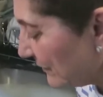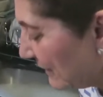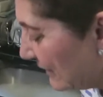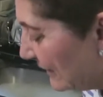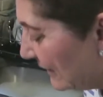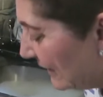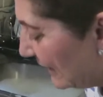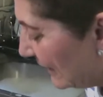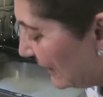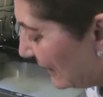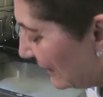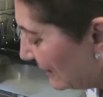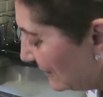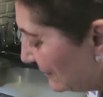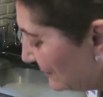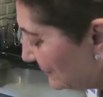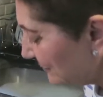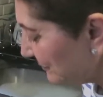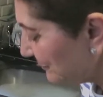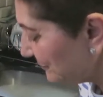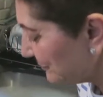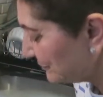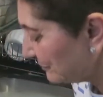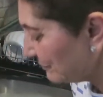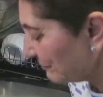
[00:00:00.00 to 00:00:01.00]
Yeah.
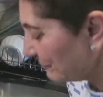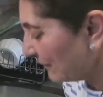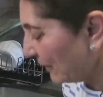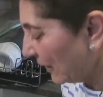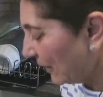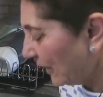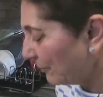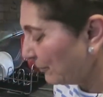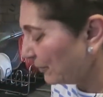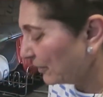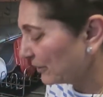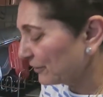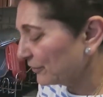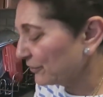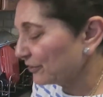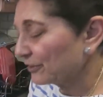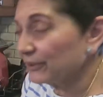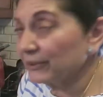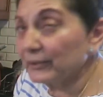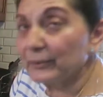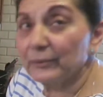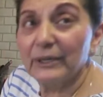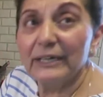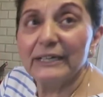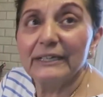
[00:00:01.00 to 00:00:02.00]
I want to
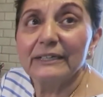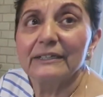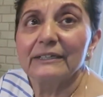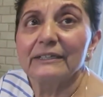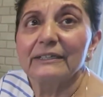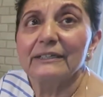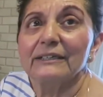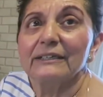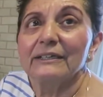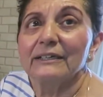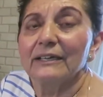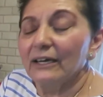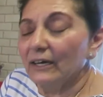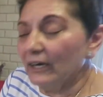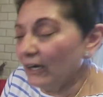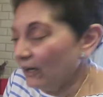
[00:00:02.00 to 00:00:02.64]
throw it away. No.